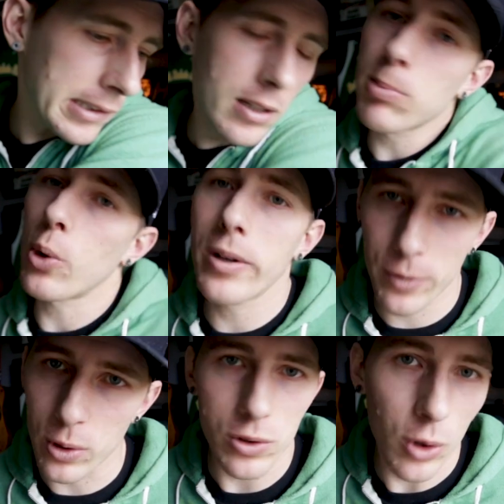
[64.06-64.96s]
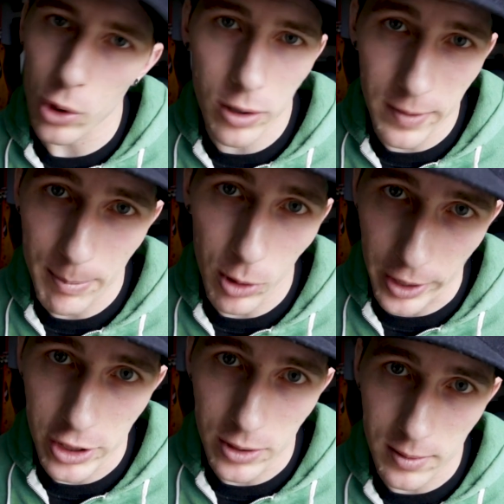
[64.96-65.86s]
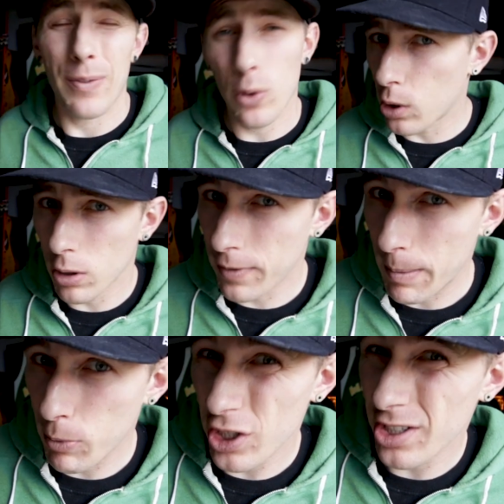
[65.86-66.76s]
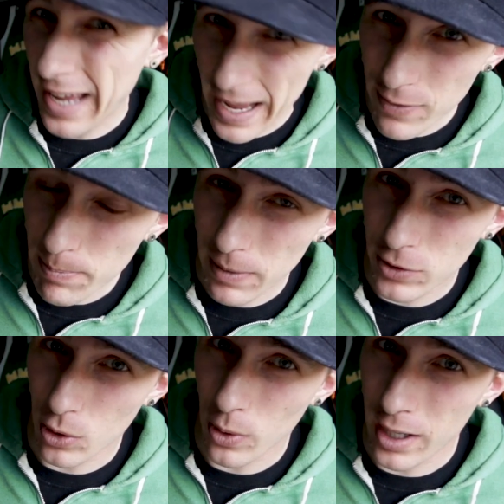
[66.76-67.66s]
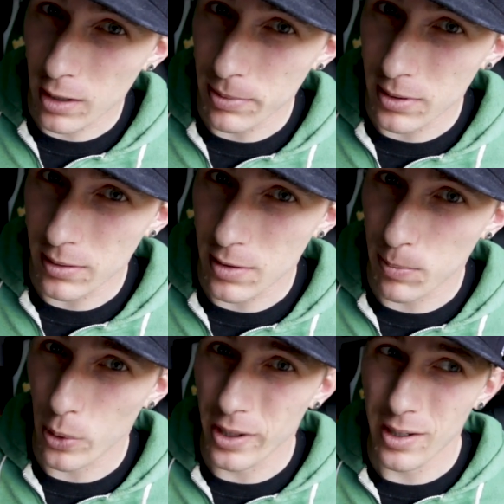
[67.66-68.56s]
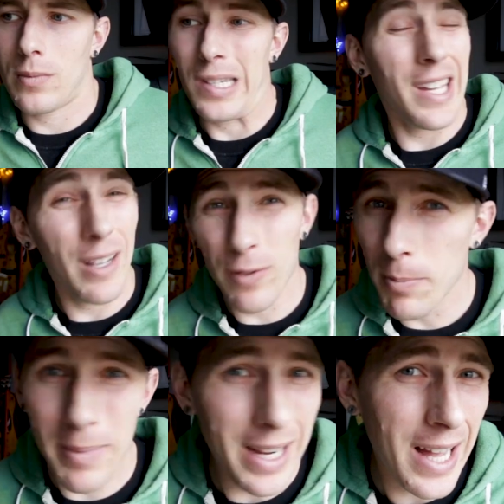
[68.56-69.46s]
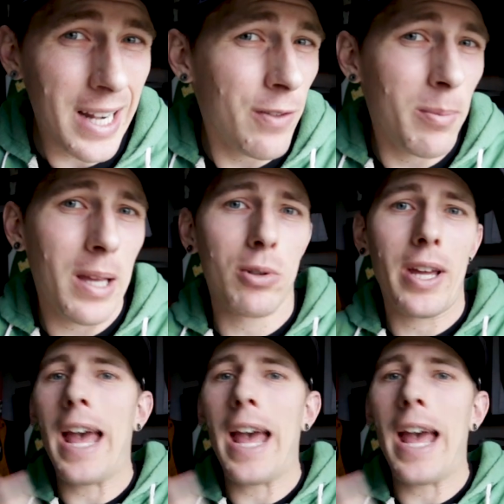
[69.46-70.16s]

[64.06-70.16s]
Another point for those order of operations. If your order of operations haven't been so hot up until this point, the invert might not even be able to